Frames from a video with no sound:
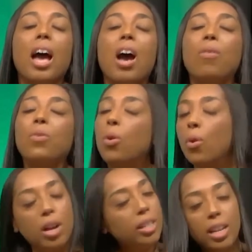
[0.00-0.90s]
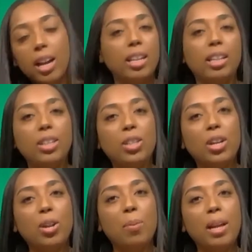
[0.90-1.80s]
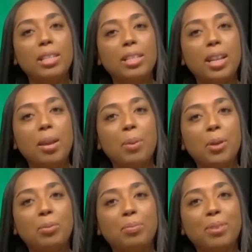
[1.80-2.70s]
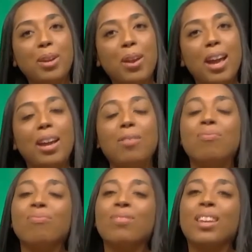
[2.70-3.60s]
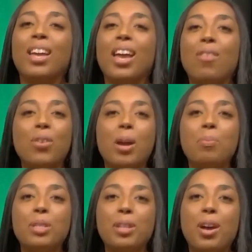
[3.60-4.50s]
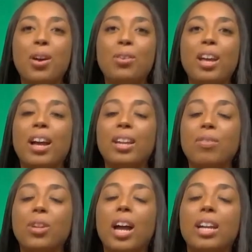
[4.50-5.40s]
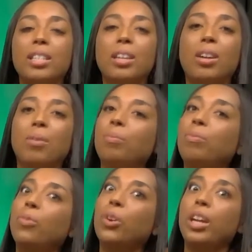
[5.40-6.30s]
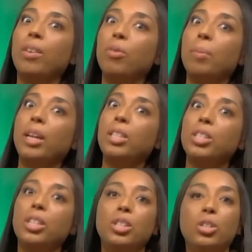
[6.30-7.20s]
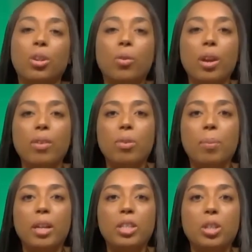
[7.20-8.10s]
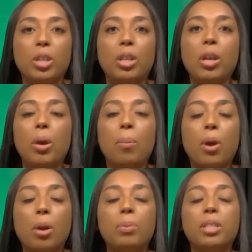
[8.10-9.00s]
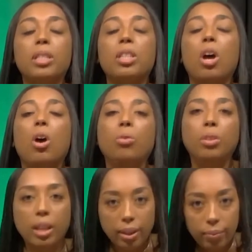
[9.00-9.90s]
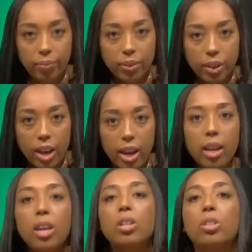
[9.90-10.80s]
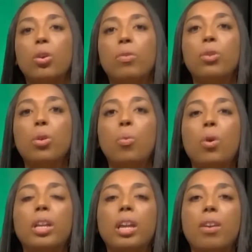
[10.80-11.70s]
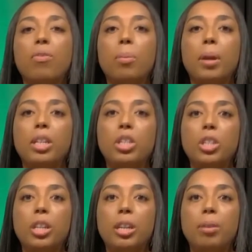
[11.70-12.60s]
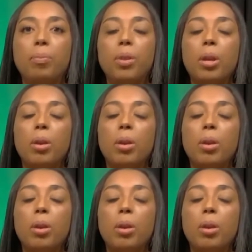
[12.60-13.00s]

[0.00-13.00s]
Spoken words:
of course, I got to let y'all know my disclaimer, okay? Every episode, I give you guys free information, general information, purposes only, okay? So if you're wanting information